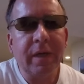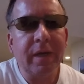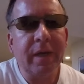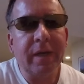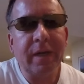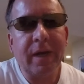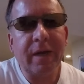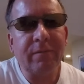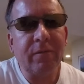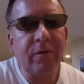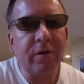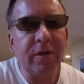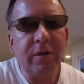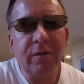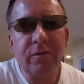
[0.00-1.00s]
And I've
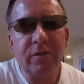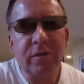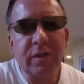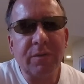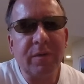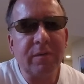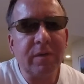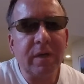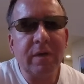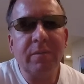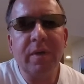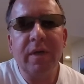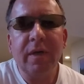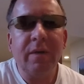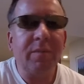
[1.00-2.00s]
already used some of
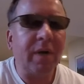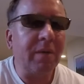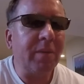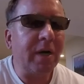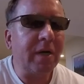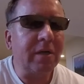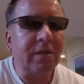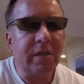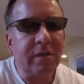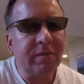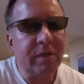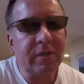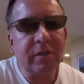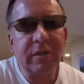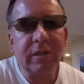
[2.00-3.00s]
them, but I bought a
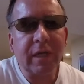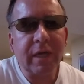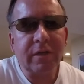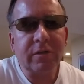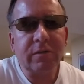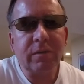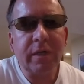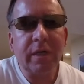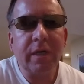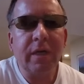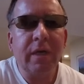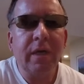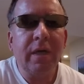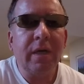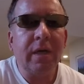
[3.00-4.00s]
TV just last week
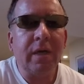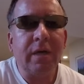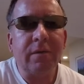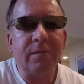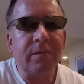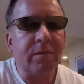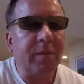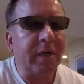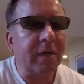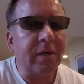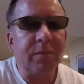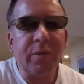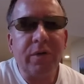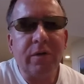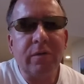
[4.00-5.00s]
uh, for my
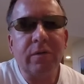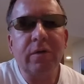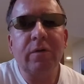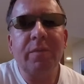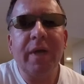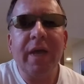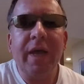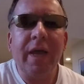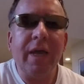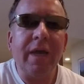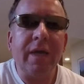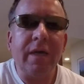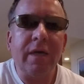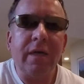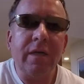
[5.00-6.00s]
computer room
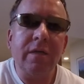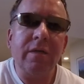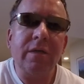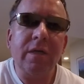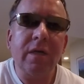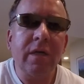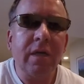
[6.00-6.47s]
and